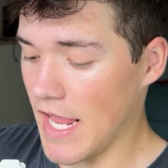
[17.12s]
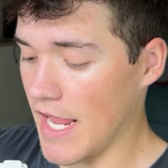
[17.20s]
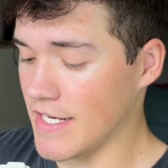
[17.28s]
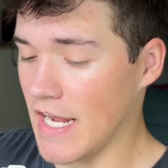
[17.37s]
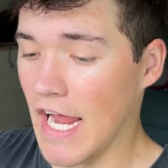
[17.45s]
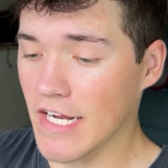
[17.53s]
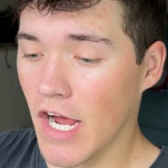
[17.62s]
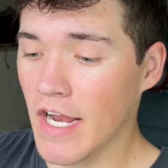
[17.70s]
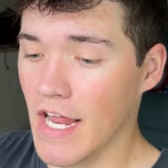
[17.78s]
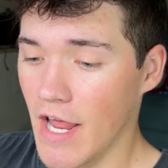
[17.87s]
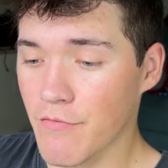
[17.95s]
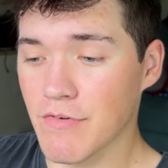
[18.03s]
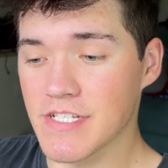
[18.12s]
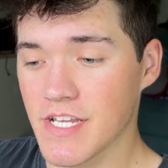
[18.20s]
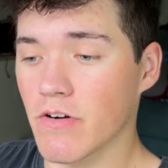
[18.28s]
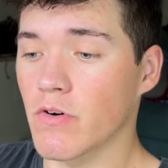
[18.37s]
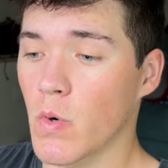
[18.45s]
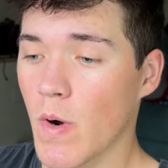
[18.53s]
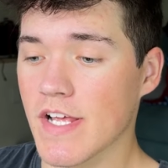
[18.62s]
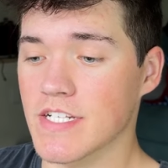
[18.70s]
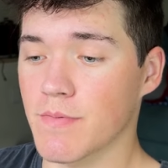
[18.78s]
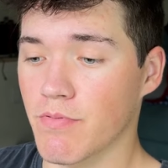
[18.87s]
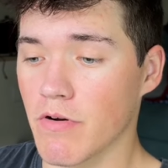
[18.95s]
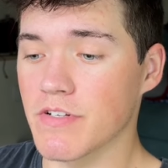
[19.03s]
And I got every single
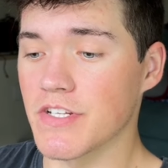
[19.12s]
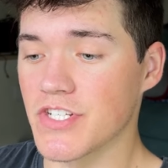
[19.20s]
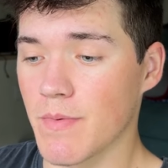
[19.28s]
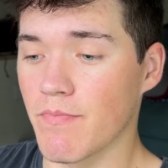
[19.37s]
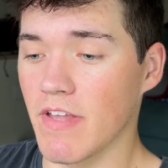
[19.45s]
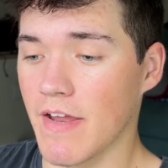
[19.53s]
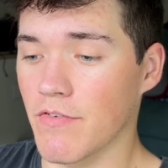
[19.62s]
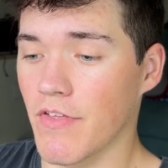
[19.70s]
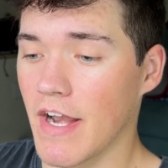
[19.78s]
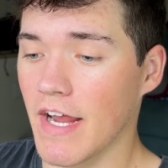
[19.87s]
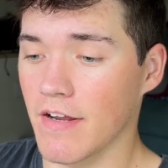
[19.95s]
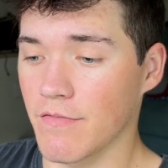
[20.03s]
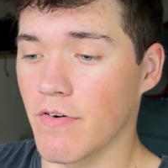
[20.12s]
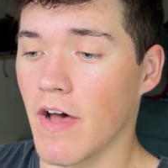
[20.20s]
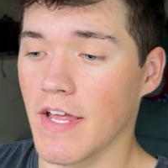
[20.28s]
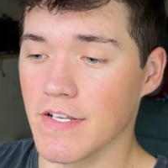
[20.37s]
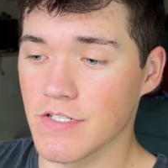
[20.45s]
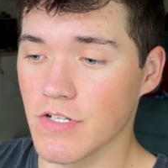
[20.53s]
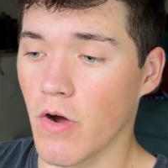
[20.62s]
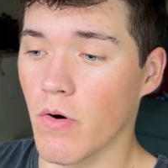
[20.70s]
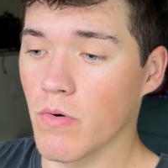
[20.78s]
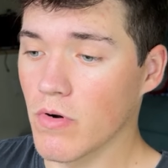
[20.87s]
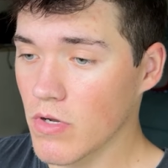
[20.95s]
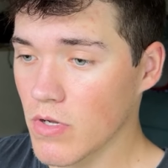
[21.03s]
Quest protein chip flavor that I could find.
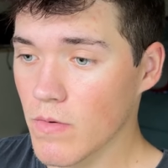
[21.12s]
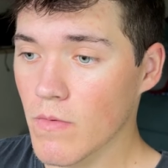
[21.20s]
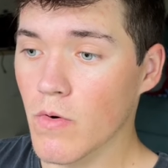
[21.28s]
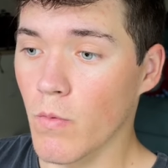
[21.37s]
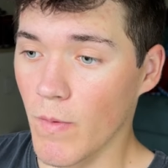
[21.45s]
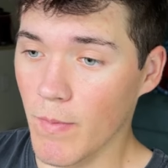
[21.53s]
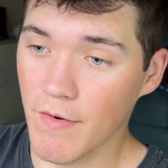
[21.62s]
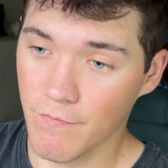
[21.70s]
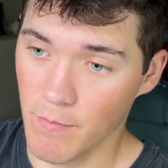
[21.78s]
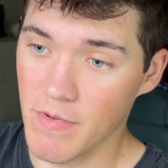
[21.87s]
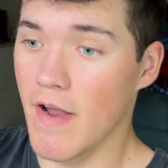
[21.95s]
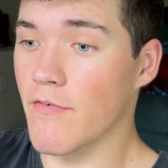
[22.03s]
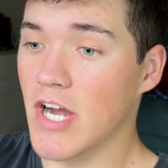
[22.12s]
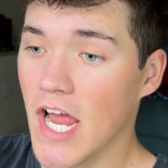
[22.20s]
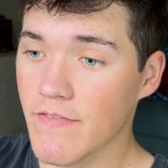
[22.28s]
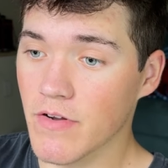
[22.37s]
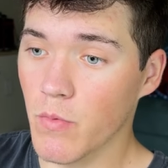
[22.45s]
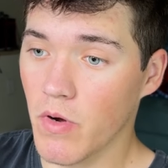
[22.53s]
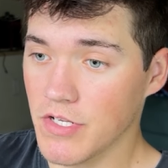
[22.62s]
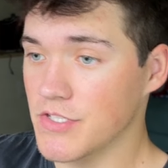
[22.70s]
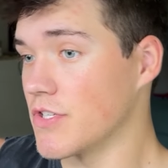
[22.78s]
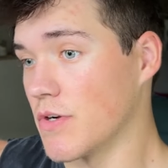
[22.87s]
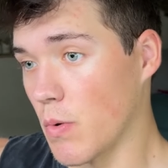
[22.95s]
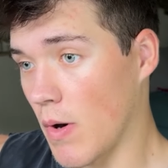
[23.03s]
So we went from never having one
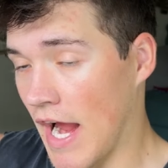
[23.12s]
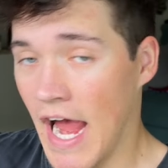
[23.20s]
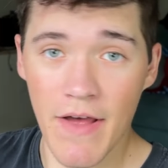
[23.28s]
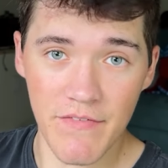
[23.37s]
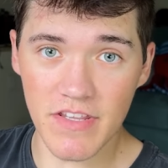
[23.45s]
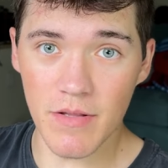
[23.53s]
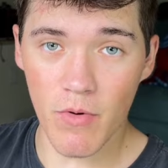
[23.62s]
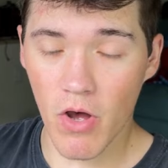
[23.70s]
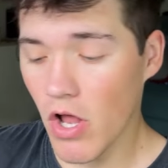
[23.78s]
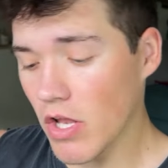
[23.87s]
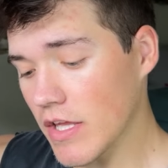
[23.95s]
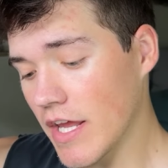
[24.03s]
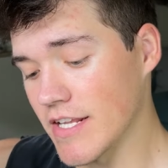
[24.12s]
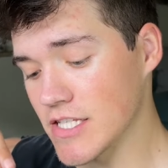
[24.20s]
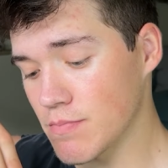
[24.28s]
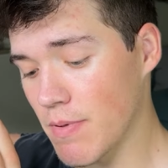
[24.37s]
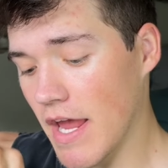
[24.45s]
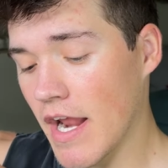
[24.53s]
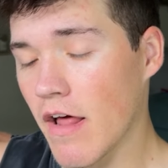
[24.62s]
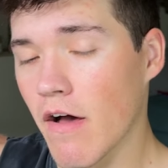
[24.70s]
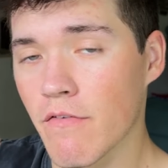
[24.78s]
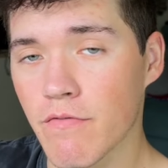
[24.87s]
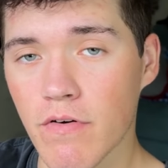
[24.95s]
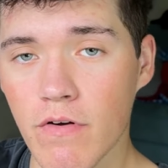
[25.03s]
to having them all in a span
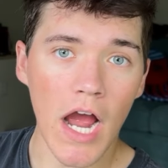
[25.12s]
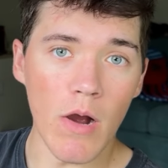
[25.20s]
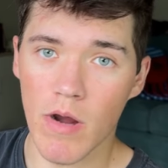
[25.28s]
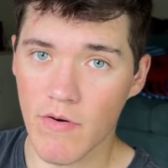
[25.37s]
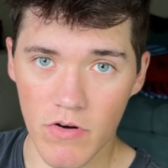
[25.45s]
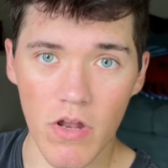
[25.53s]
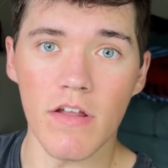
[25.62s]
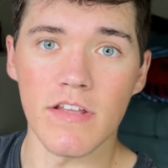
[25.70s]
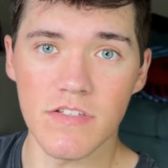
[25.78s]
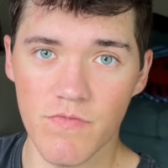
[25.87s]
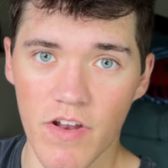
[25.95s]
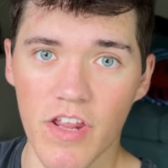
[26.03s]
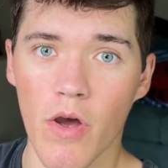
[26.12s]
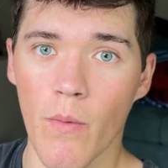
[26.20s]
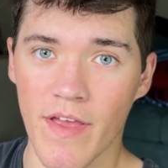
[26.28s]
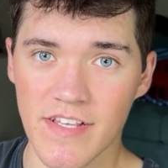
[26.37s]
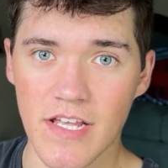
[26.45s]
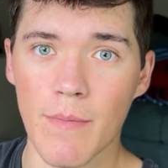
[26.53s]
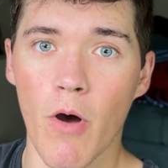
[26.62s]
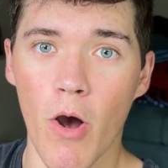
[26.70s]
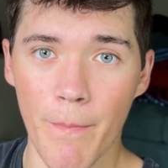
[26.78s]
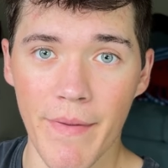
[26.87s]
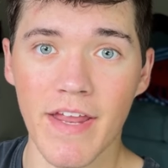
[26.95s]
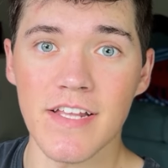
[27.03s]
of however long this video is. I'm
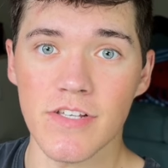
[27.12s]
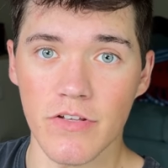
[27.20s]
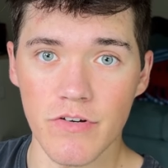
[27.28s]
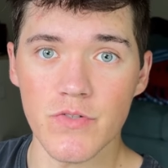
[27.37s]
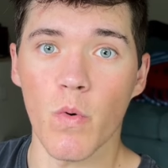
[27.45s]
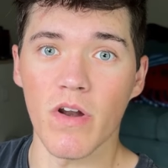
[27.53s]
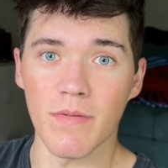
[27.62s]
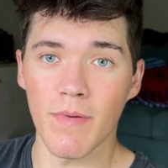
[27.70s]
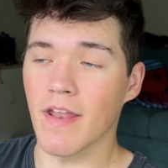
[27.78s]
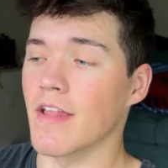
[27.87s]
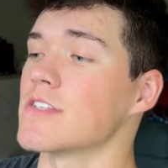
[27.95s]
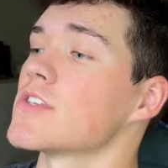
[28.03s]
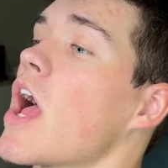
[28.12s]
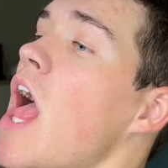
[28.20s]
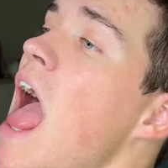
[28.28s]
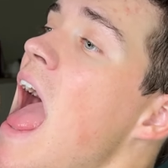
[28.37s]
hoping it's under 20 minutes.